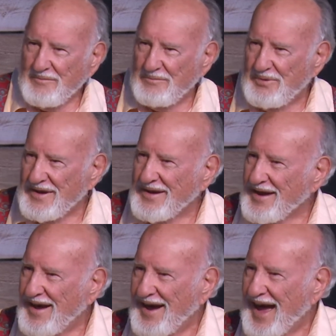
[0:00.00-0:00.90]

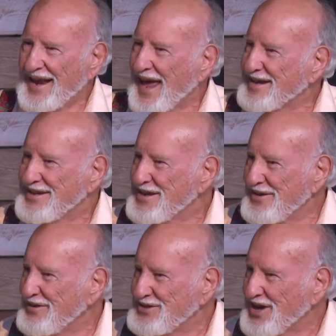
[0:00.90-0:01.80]
But I like to
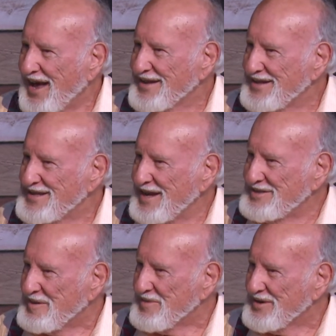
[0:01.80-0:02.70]
give a child
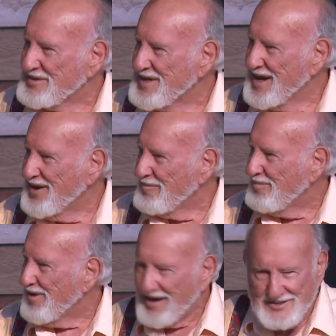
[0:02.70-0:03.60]
attention because they are
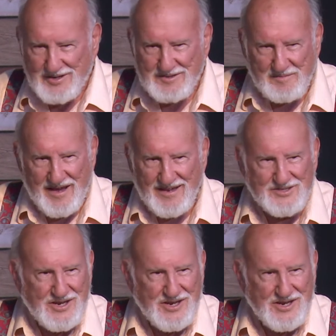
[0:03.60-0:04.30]
precious, man.